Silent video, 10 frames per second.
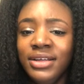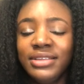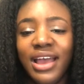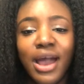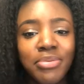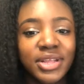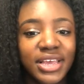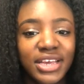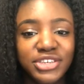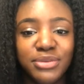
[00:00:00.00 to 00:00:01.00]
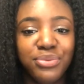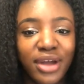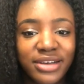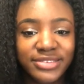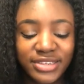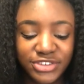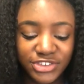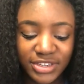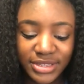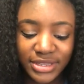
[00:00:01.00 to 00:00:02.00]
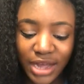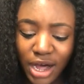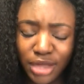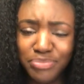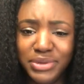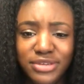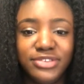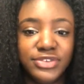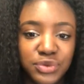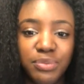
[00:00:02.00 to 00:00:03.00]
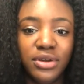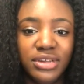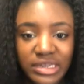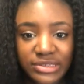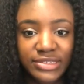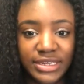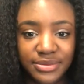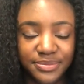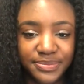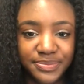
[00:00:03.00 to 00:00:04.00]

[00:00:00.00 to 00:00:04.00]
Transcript: the application process should not be super easy.